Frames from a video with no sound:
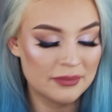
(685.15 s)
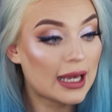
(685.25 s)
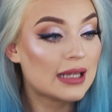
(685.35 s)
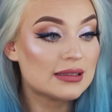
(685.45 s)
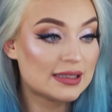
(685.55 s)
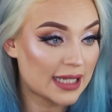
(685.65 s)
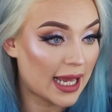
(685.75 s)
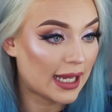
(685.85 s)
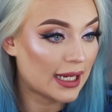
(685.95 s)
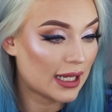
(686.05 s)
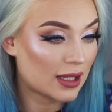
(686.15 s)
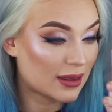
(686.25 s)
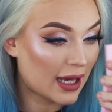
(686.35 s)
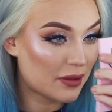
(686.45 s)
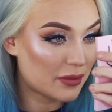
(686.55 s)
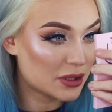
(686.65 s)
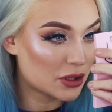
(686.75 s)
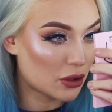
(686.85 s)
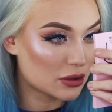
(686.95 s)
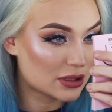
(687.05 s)
I gotta say that my
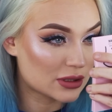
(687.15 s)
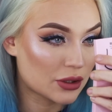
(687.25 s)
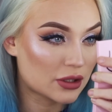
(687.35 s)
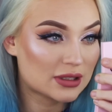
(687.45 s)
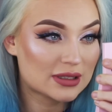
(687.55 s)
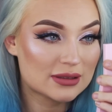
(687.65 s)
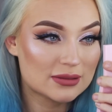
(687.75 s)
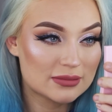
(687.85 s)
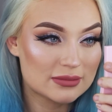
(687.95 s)
nose looks